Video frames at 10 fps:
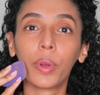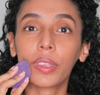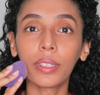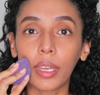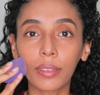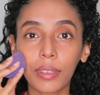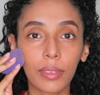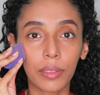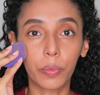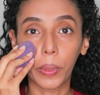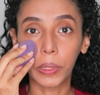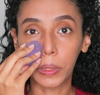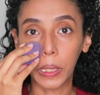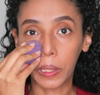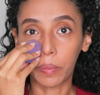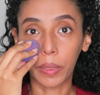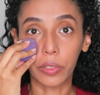When the dentist went to take out my